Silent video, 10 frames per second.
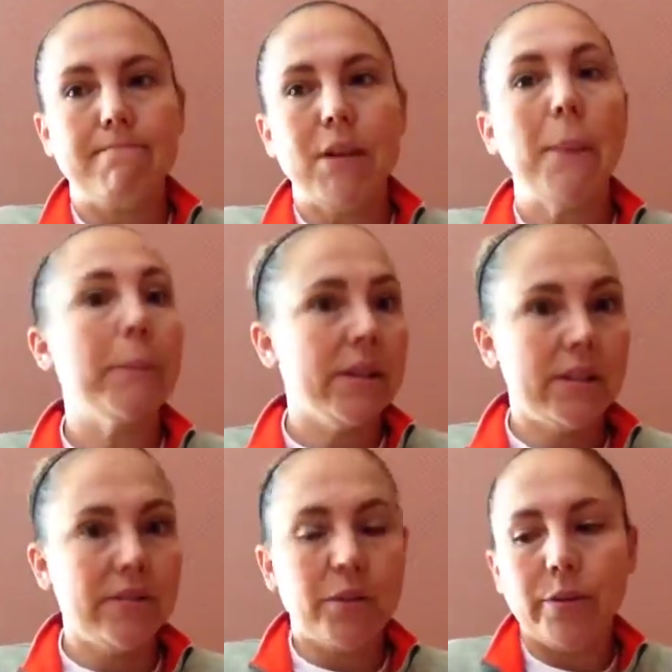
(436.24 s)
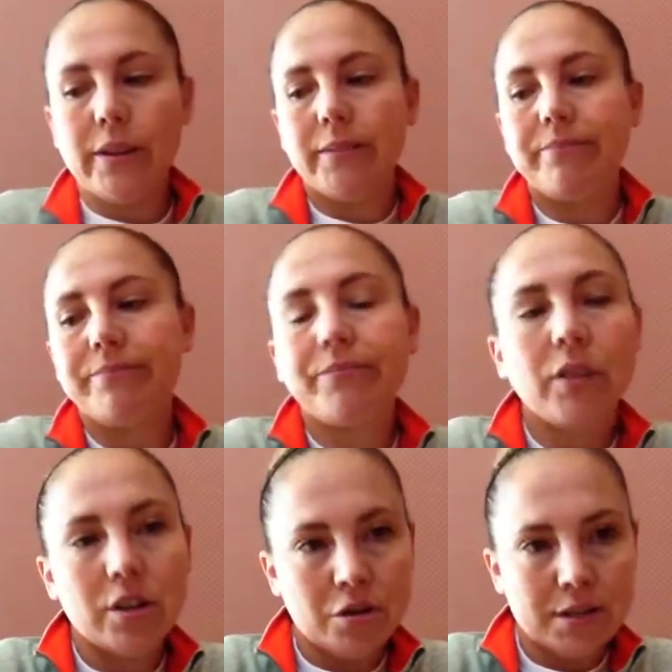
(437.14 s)
compass, if you will.
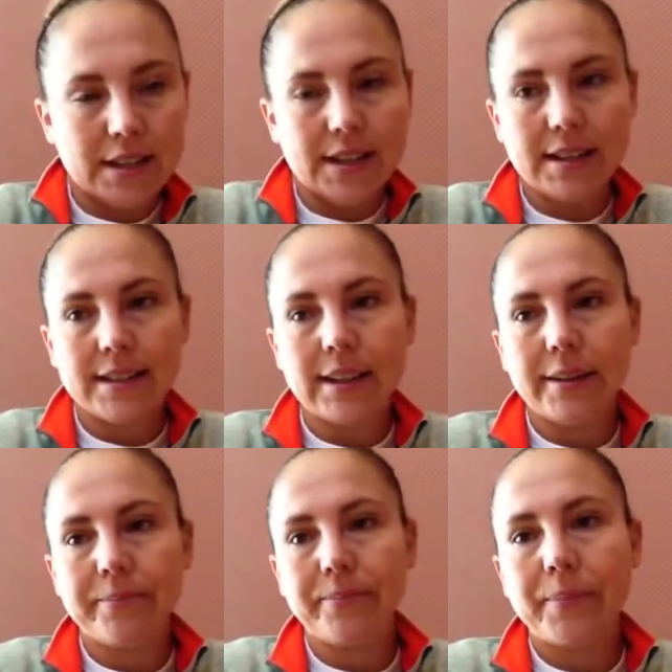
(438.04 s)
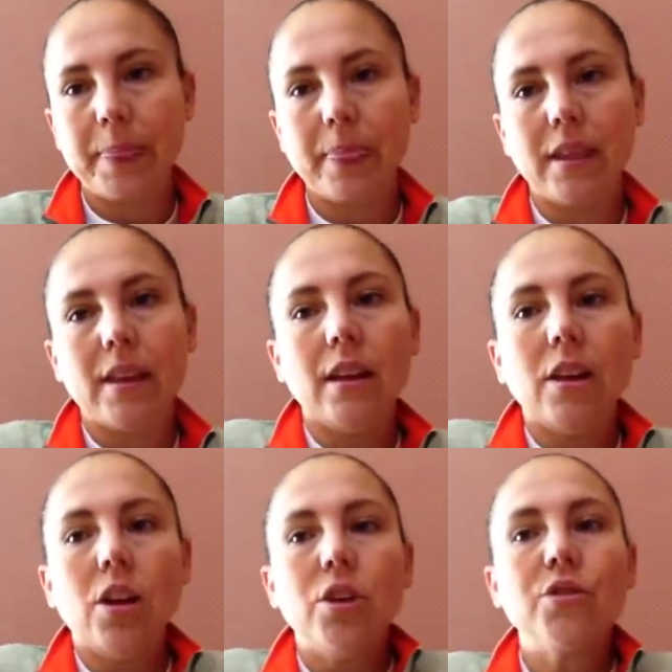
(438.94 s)
Go ahead to the next slide.
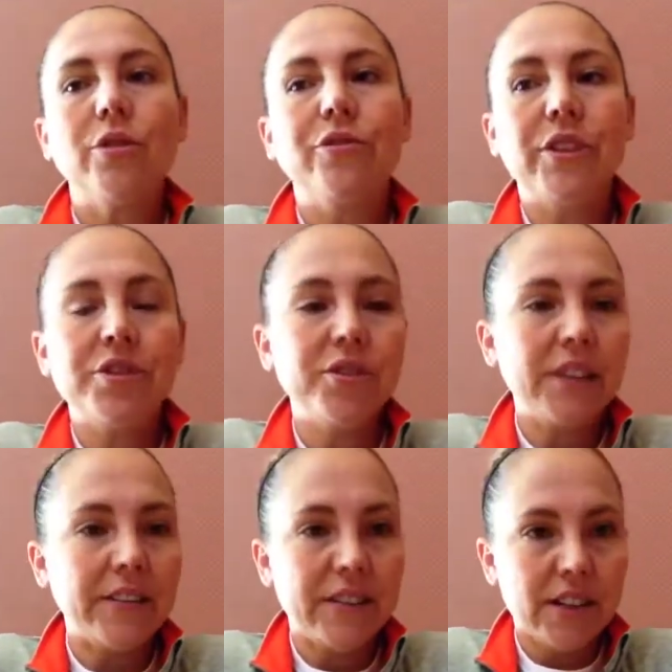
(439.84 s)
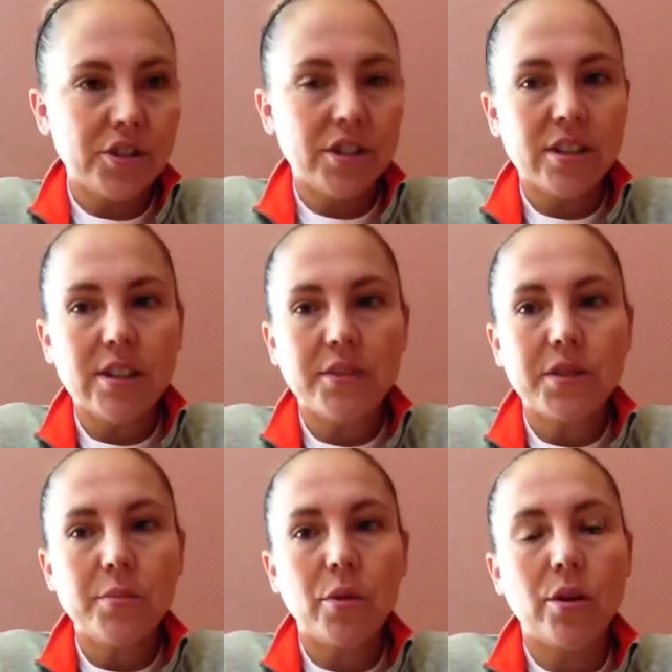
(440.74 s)
So official definitions of
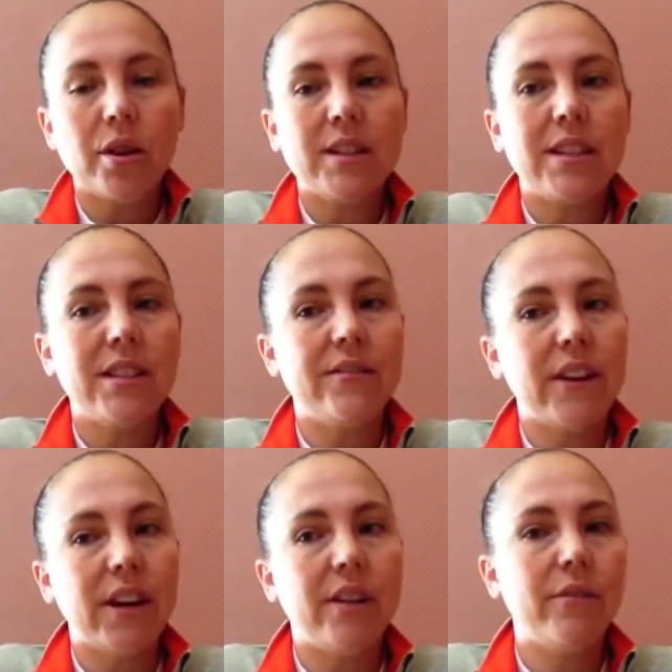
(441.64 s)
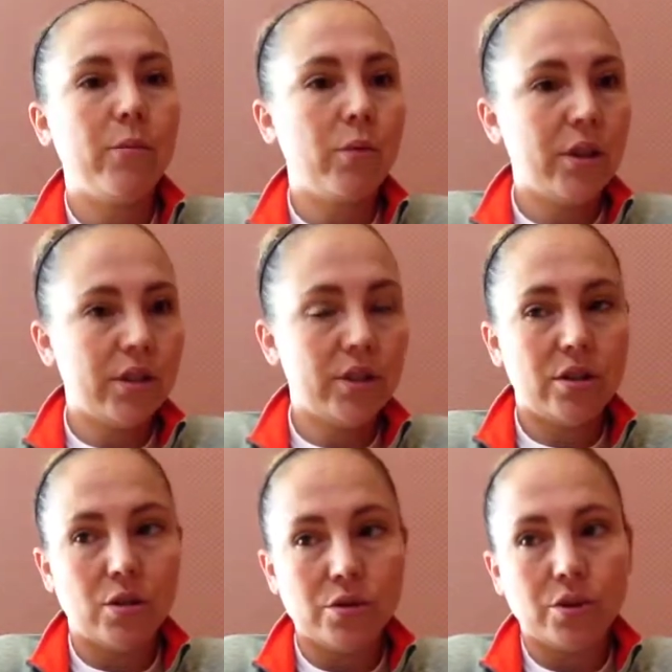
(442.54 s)
sports, these vary from one
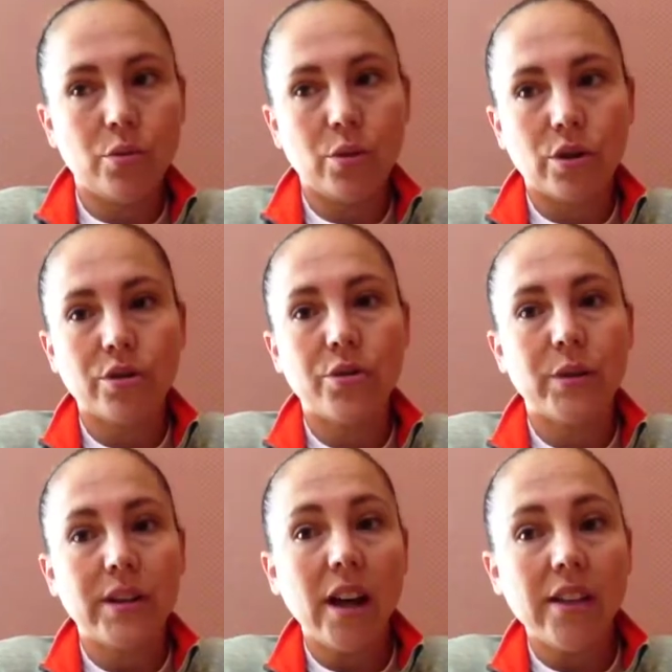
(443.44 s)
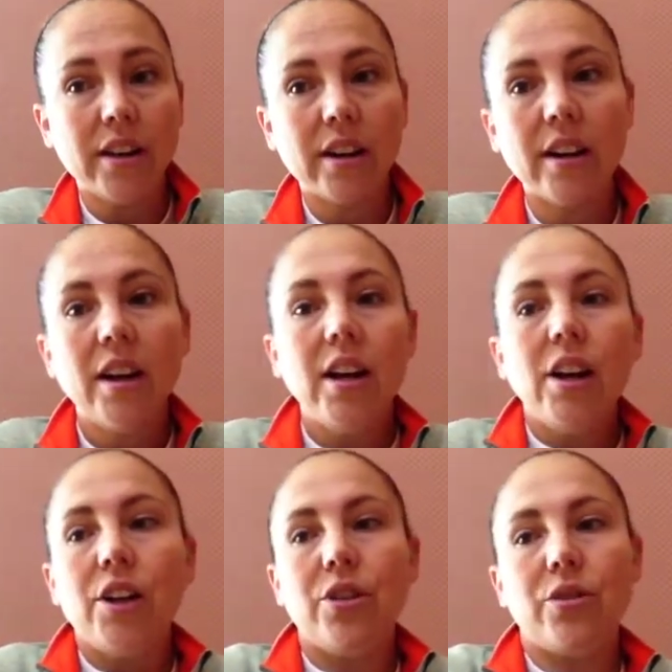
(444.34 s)
social world to another.
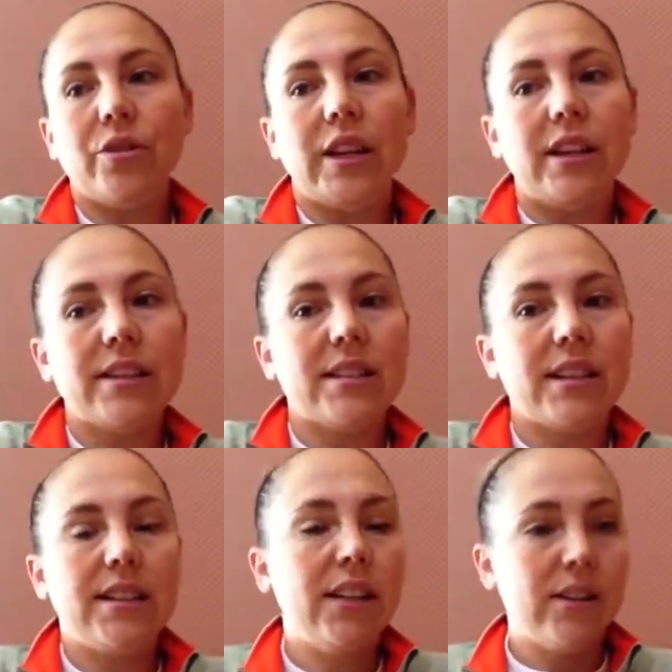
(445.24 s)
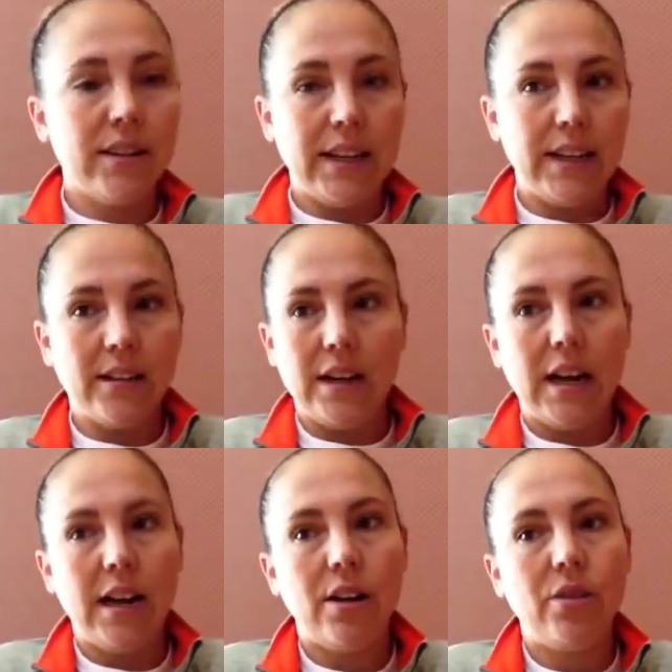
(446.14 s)
They list things here like
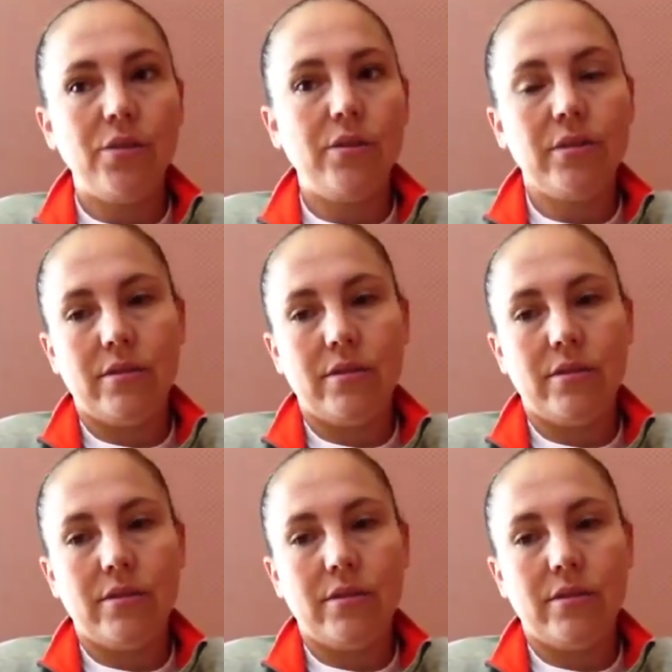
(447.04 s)
how